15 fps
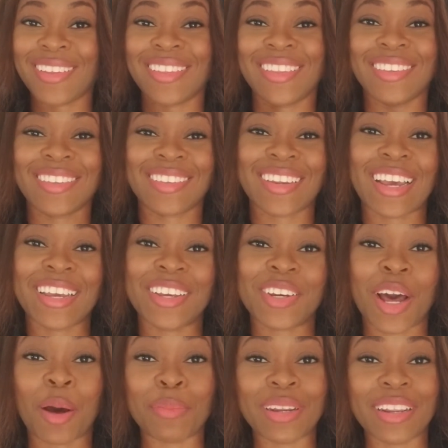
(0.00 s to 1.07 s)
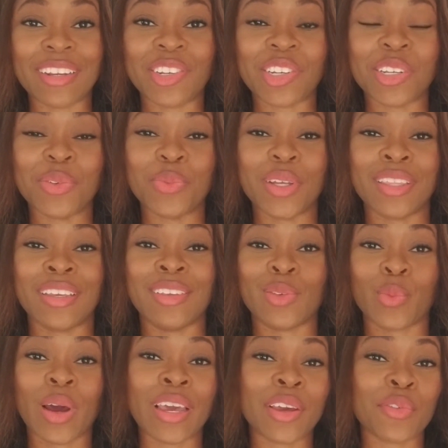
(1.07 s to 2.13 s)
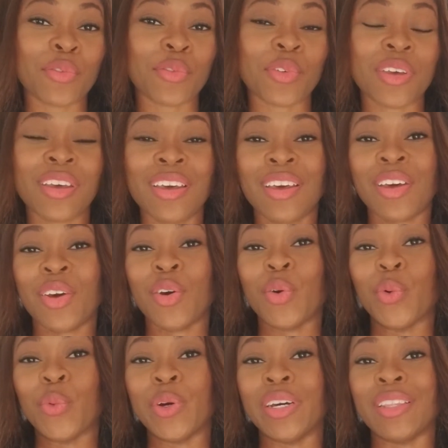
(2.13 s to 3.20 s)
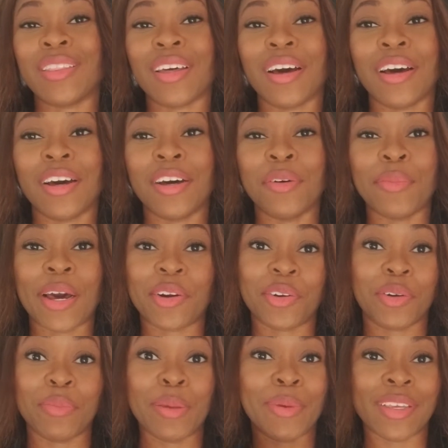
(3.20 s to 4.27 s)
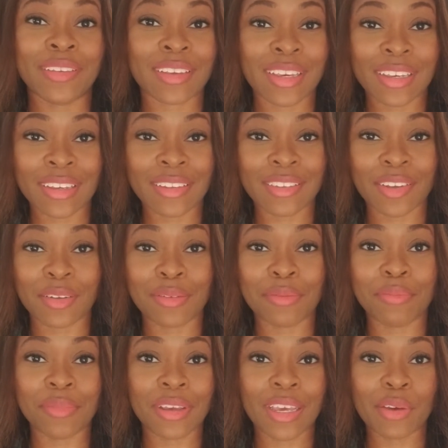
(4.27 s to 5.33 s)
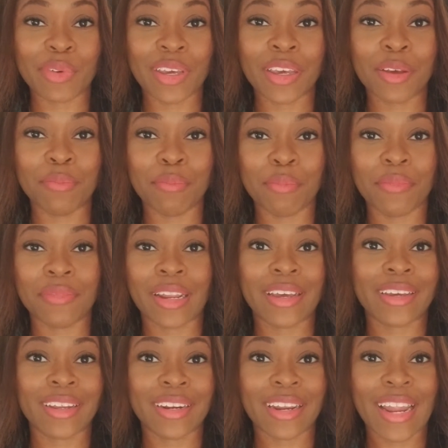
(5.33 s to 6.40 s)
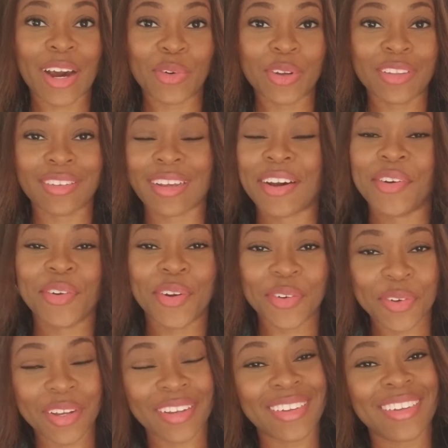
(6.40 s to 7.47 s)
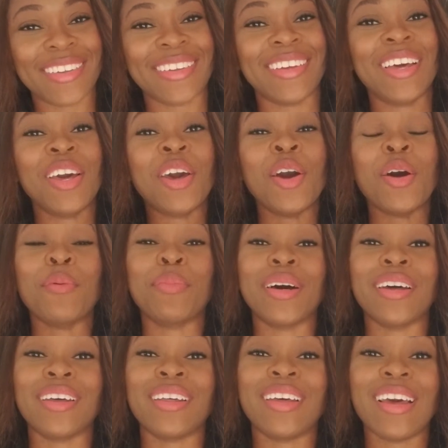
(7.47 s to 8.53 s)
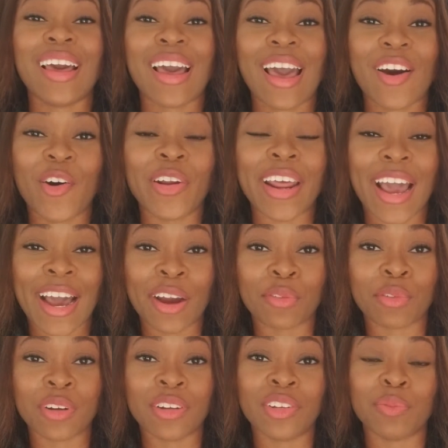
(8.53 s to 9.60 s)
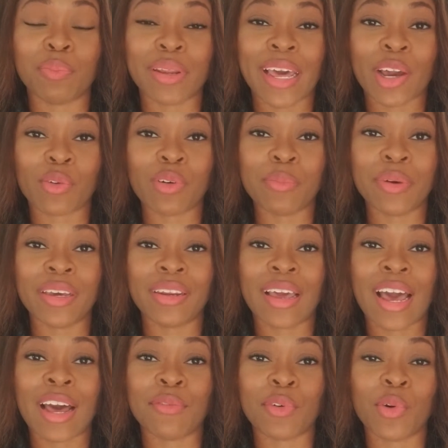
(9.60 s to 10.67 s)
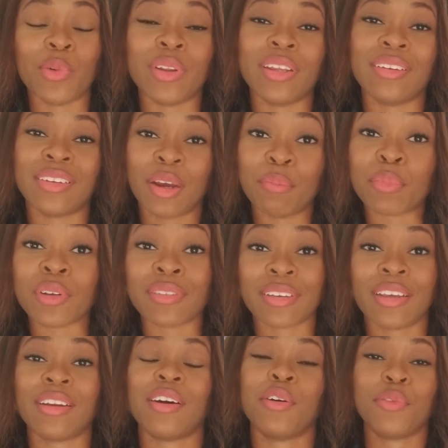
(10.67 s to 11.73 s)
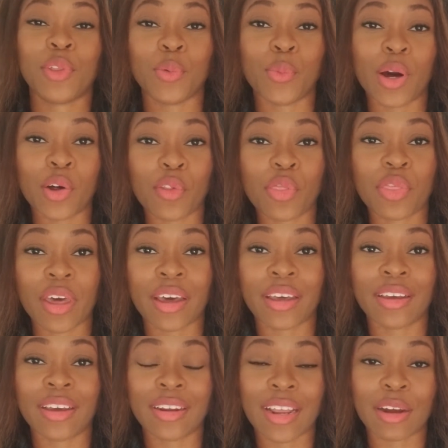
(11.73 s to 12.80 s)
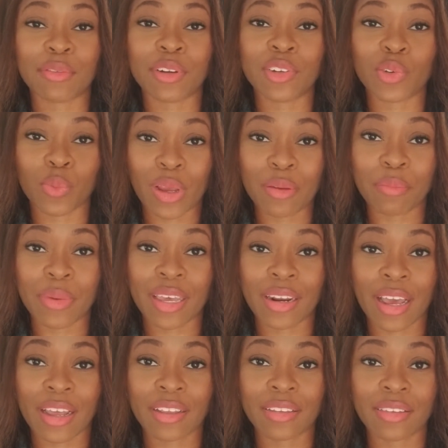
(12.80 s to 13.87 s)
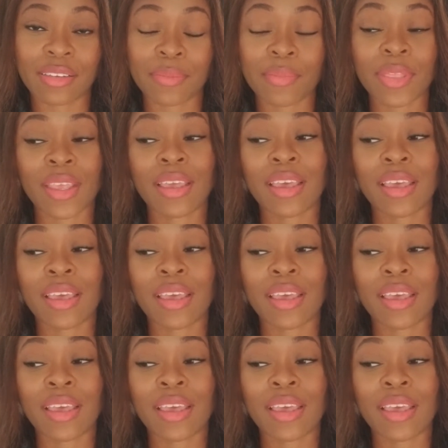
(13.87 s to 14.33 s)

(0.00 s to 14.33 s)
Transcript: This is not in combination with his wife, with I don't know, maybe his kids and giving him like an allowance, I don't know. But on average, Black women have only 10% of the wealth that an average white man has.